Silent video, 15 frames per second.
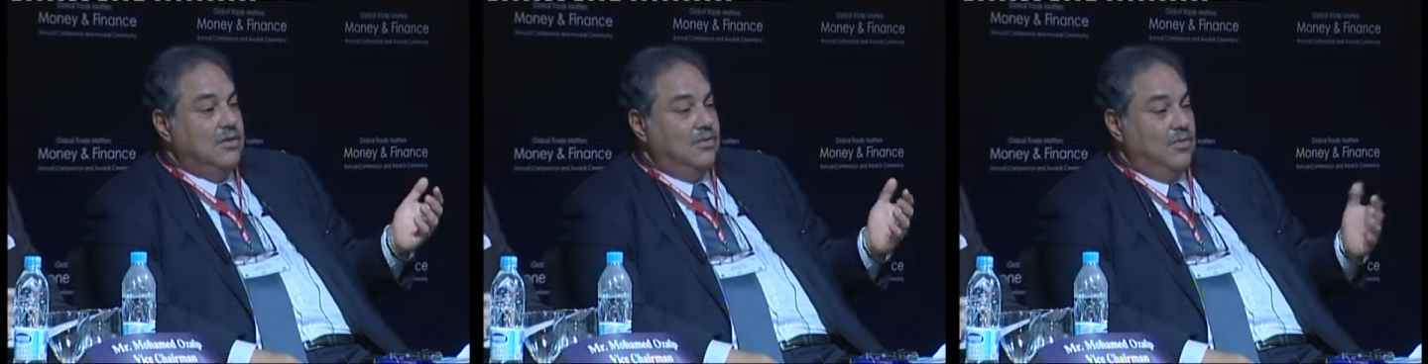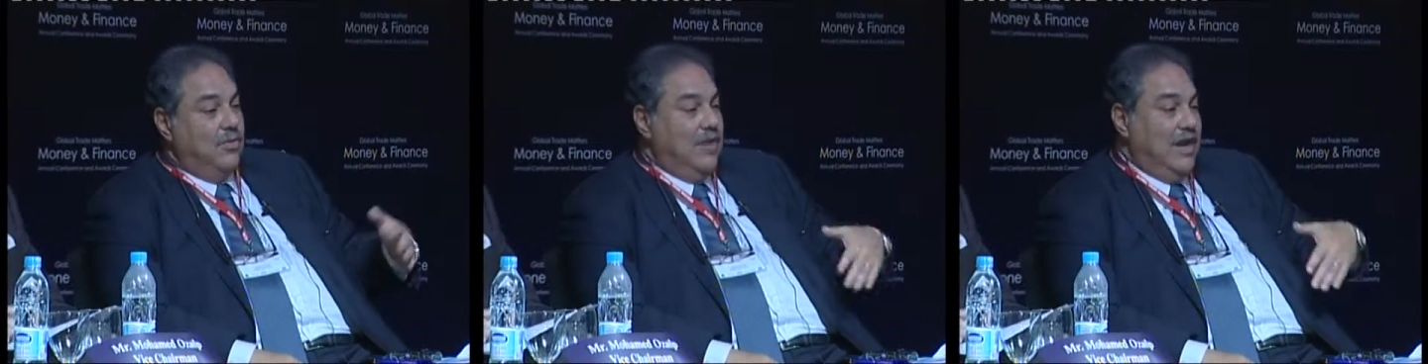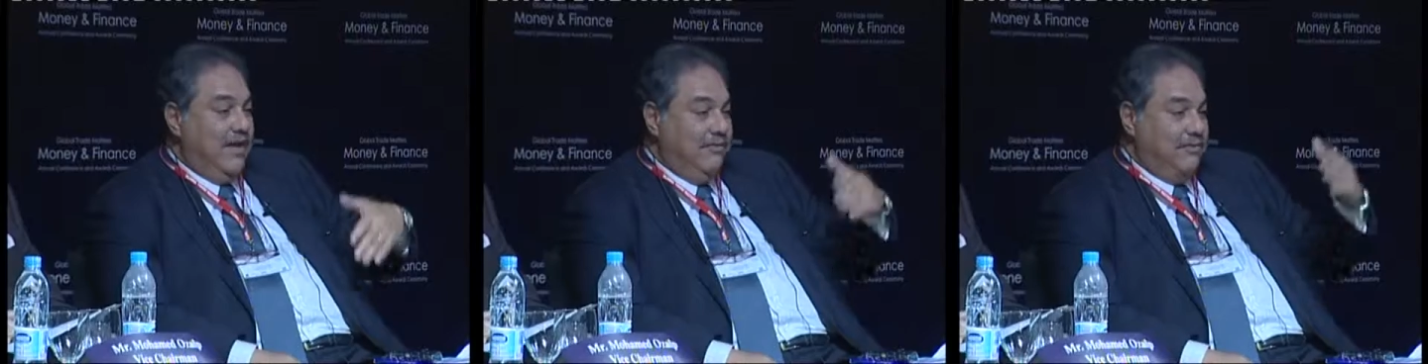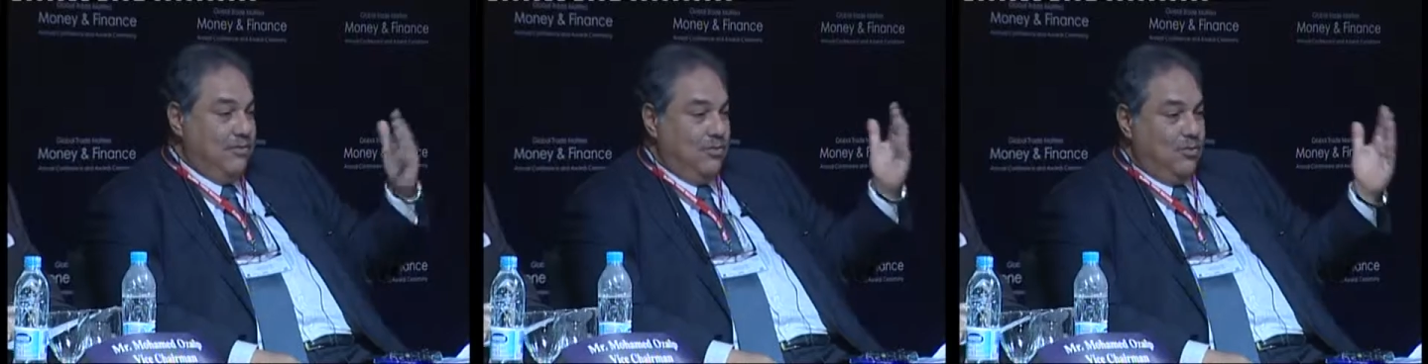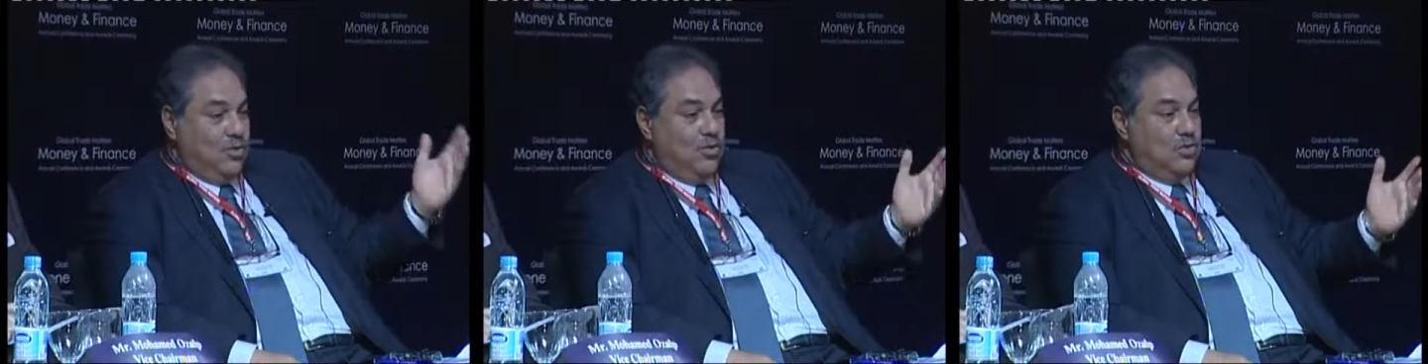we'll have the
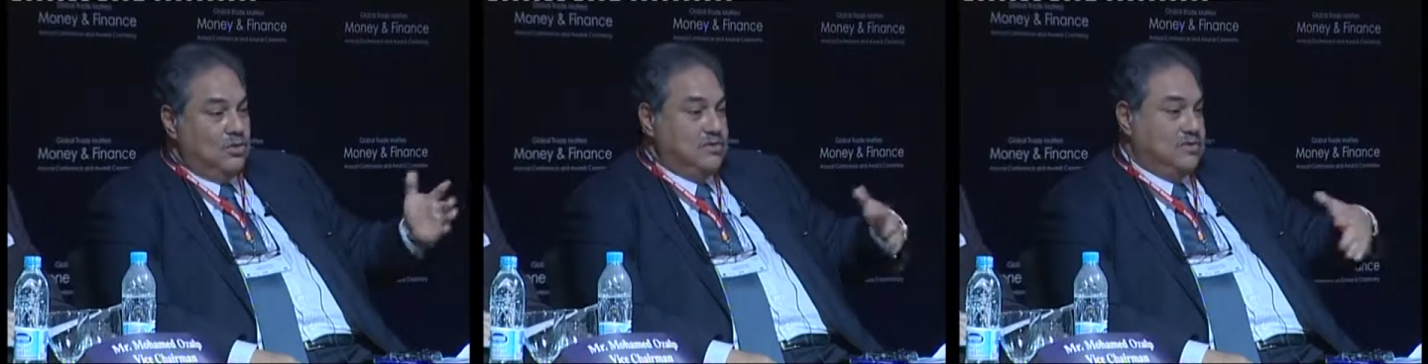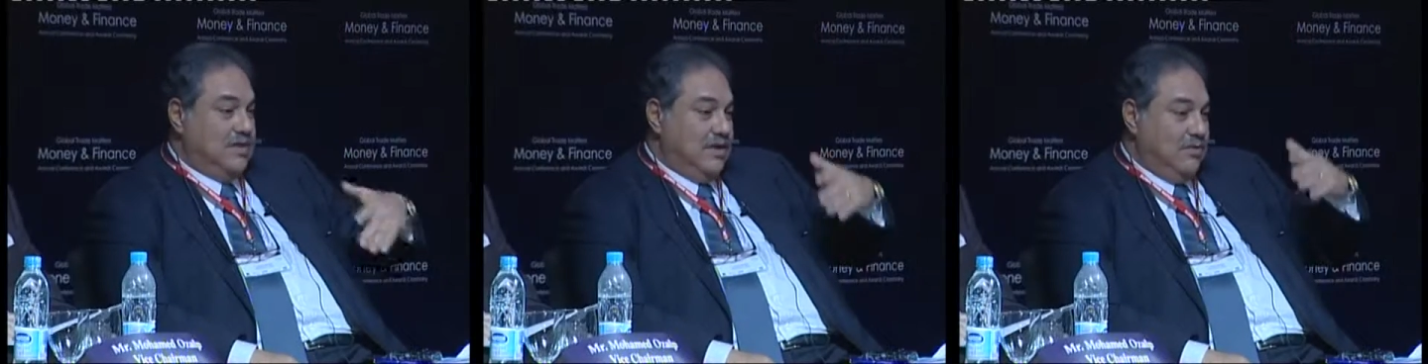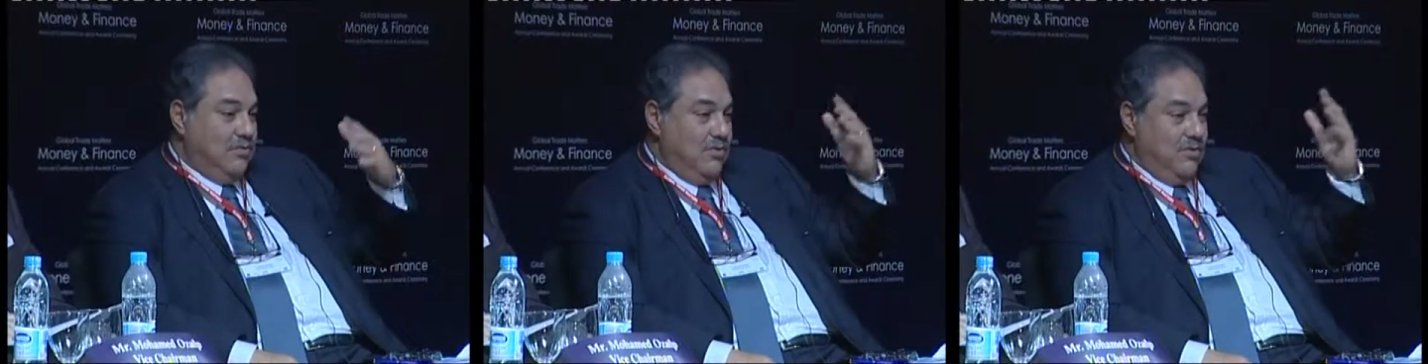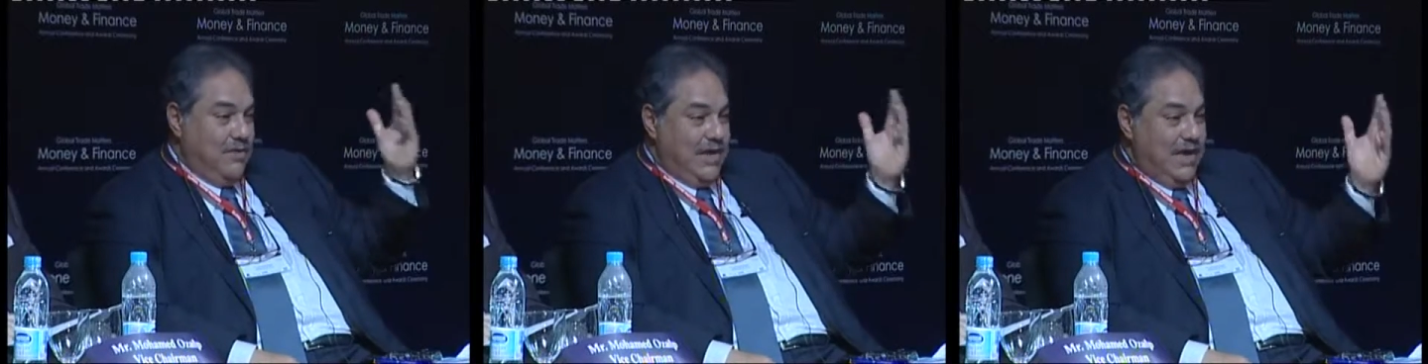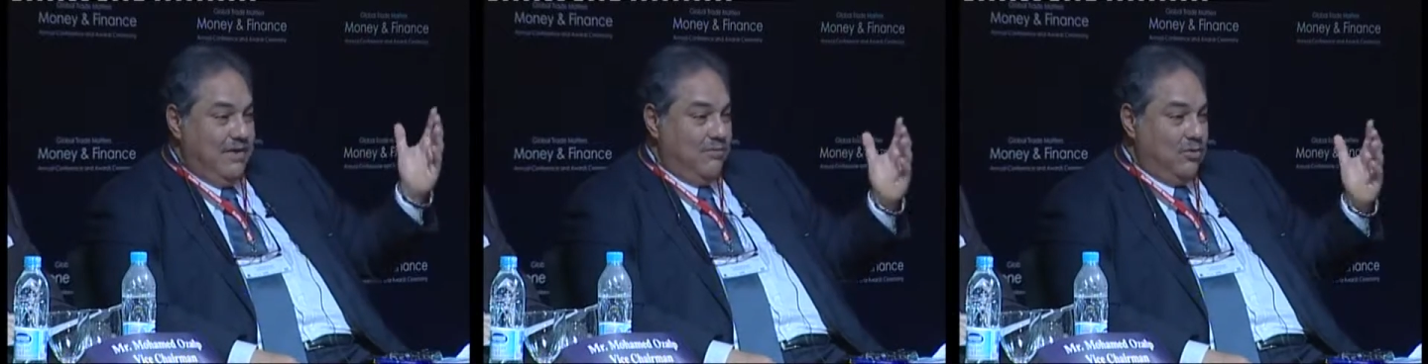malls and we will
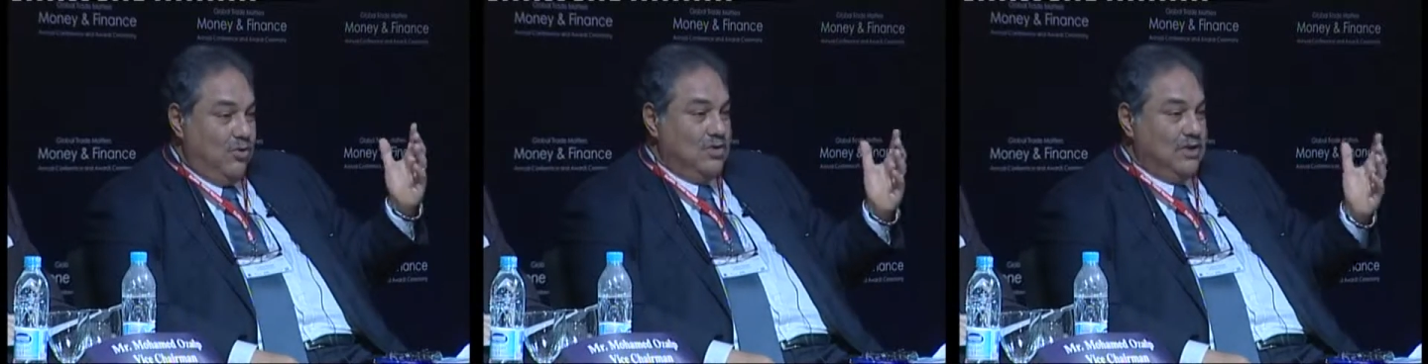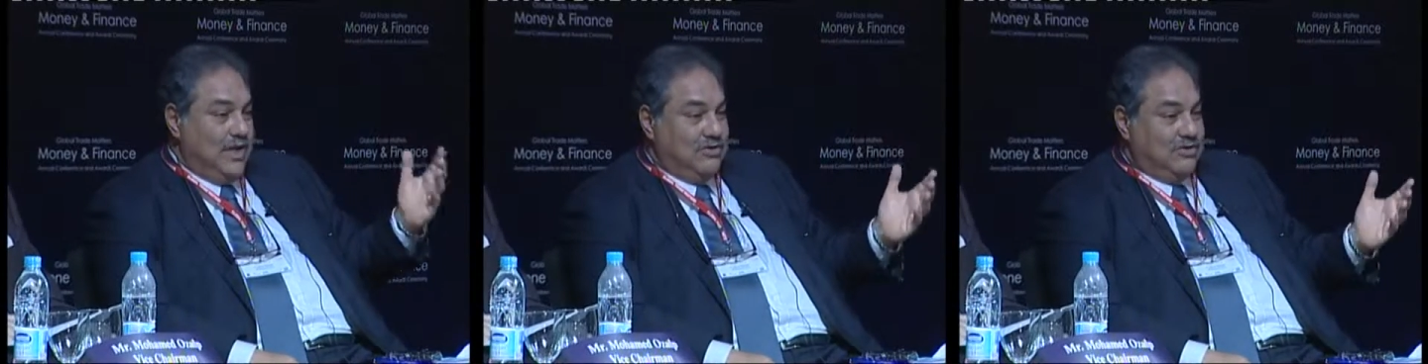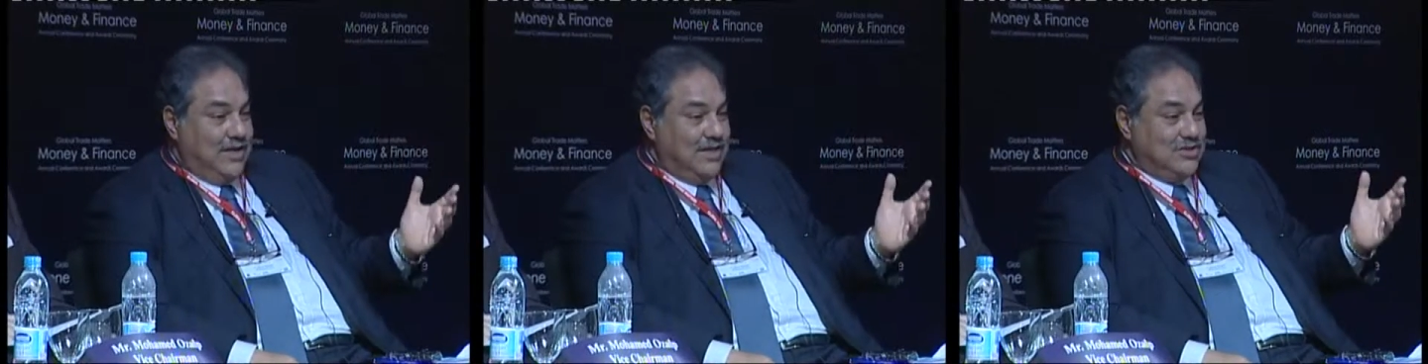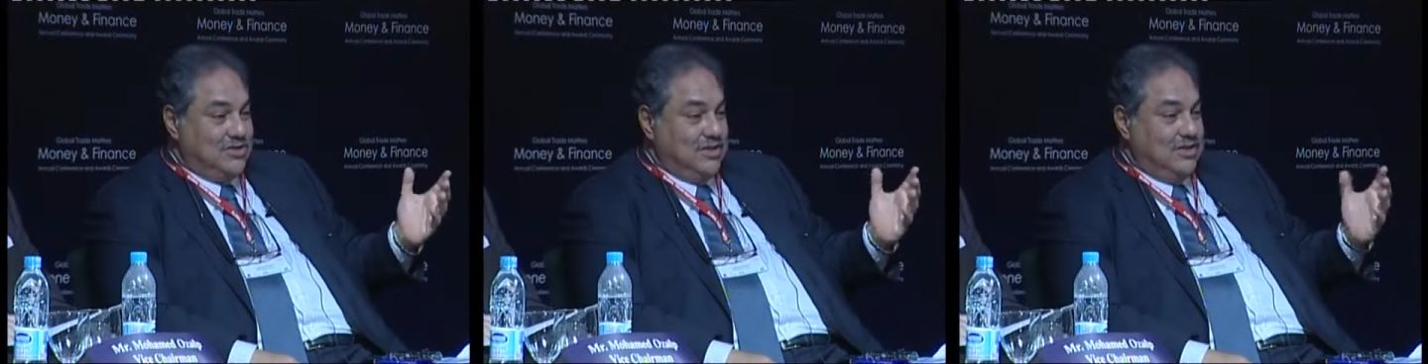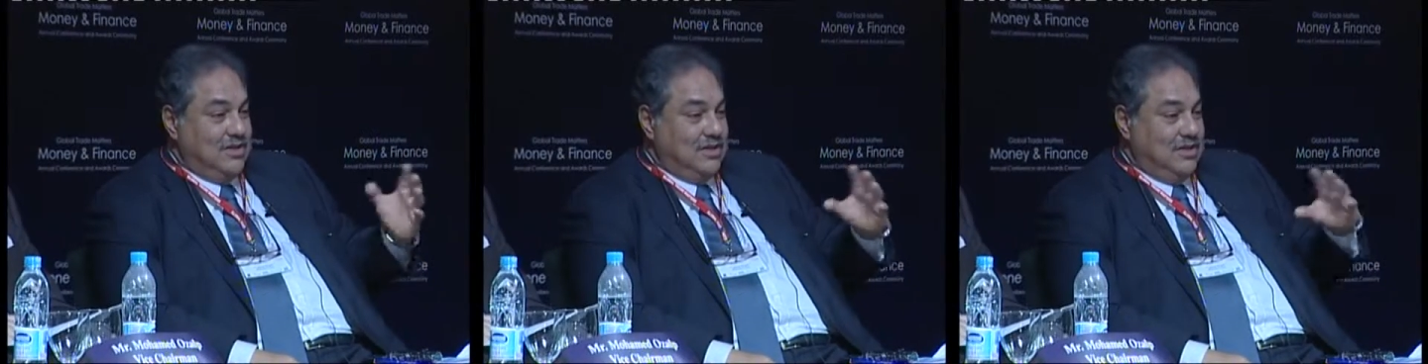have all the attraction
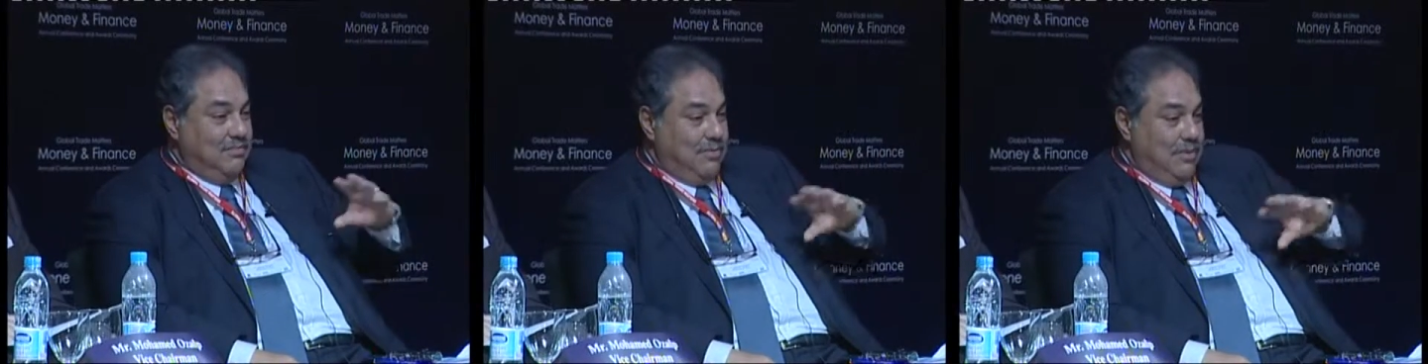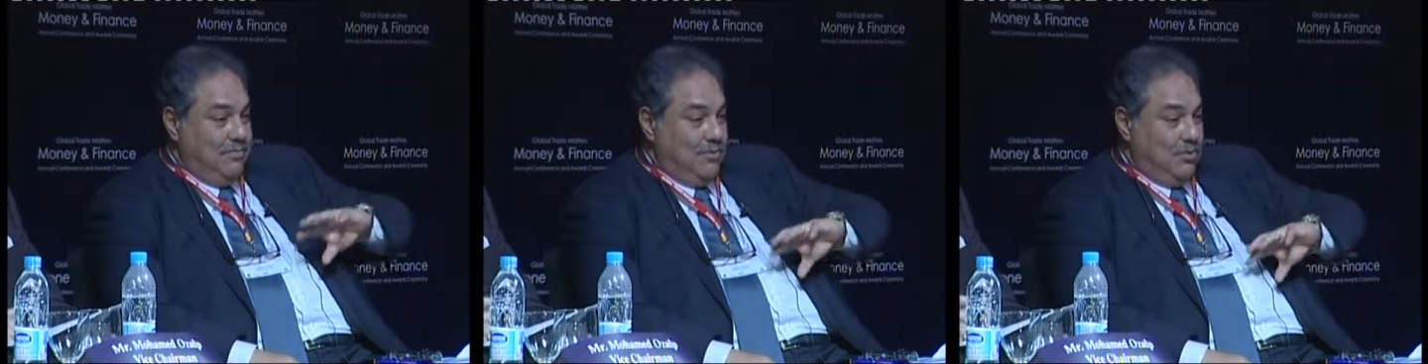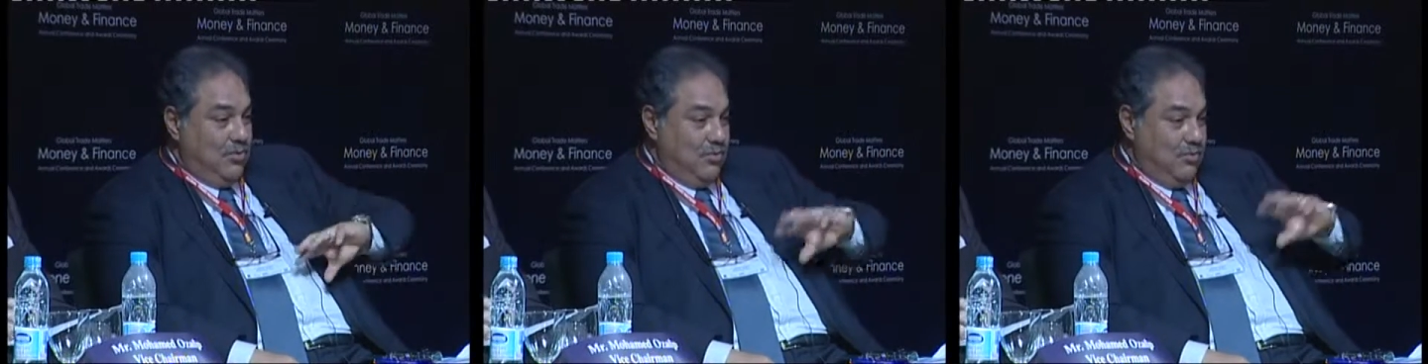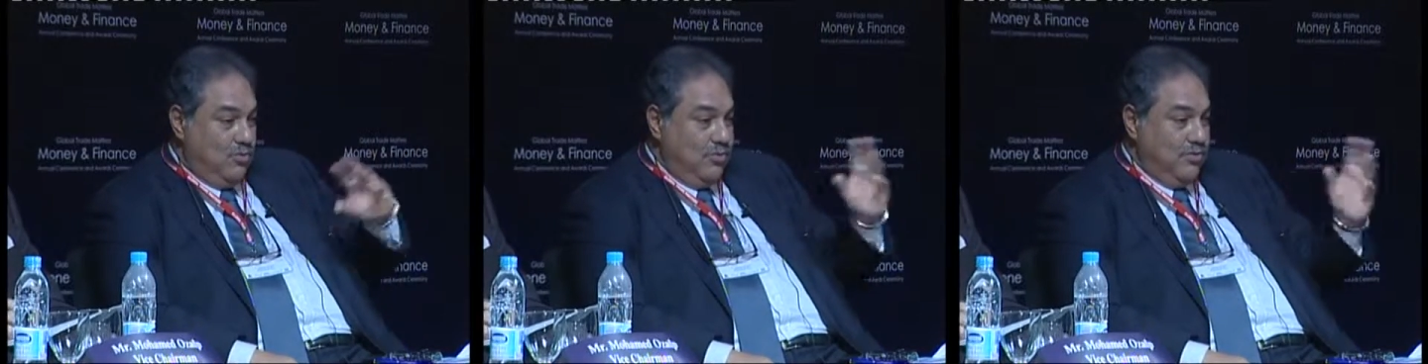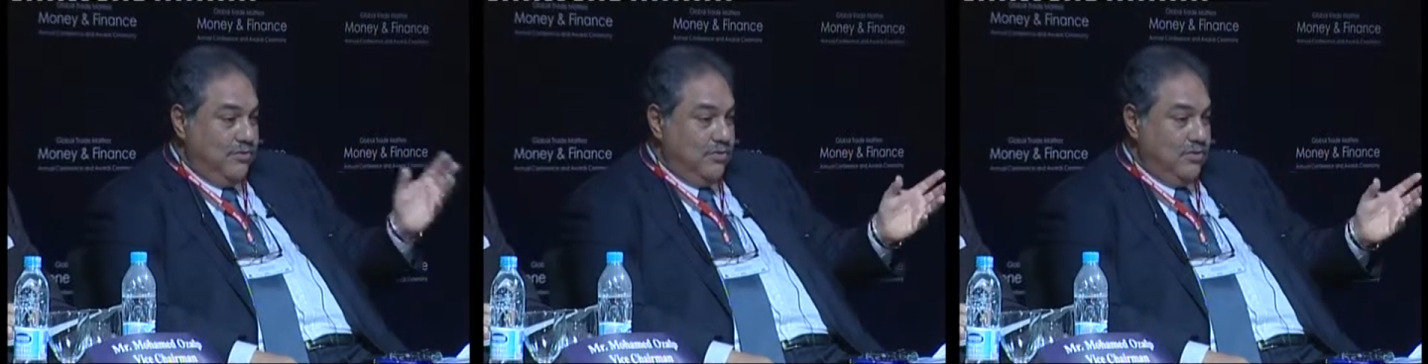that the people will move.